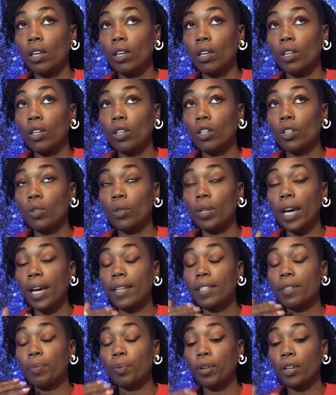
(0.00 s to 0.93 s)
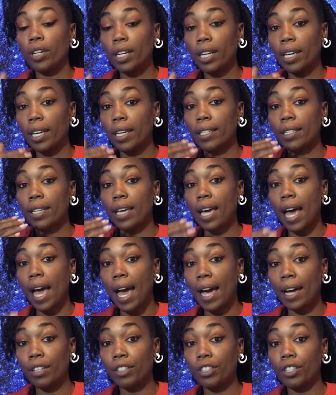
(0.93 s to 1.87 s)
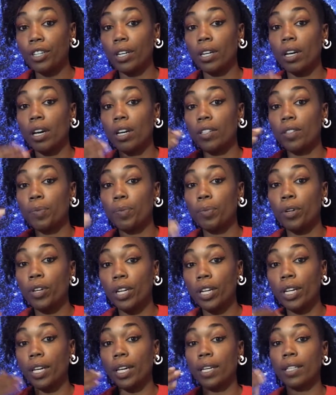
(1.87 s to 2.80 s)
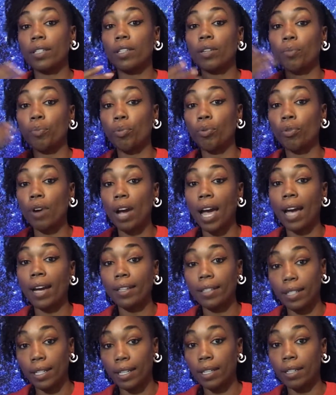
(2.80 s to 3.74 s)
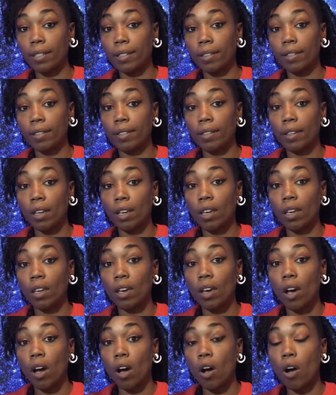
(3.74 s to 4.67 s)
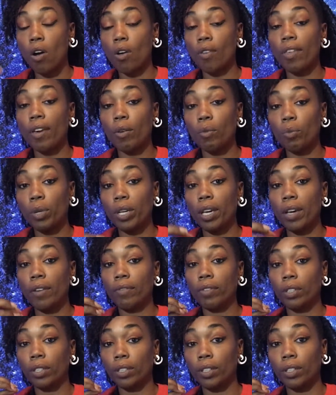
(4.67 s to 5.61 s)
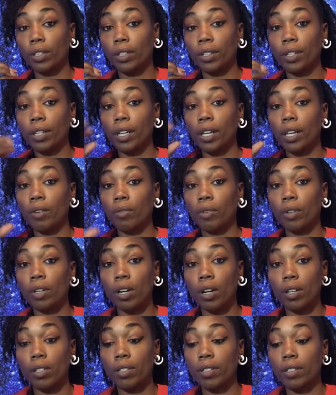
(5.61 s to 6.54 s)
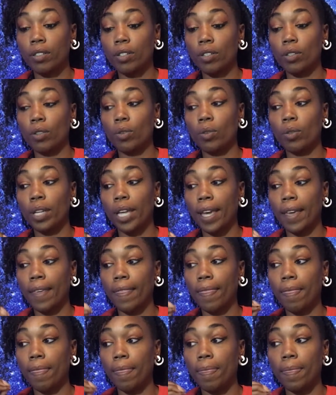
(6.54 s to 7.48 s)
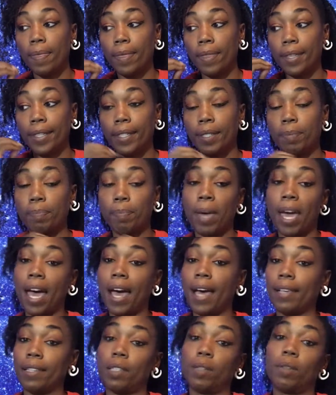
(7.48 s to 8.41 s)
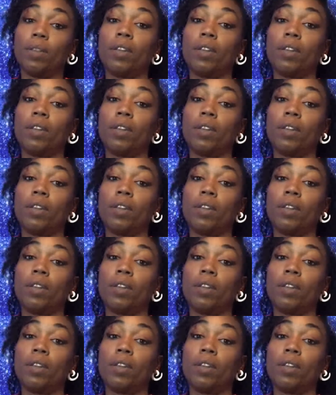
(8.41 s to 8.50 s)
you guys putting into action, us putting into practice all that we have learned in regards to like these past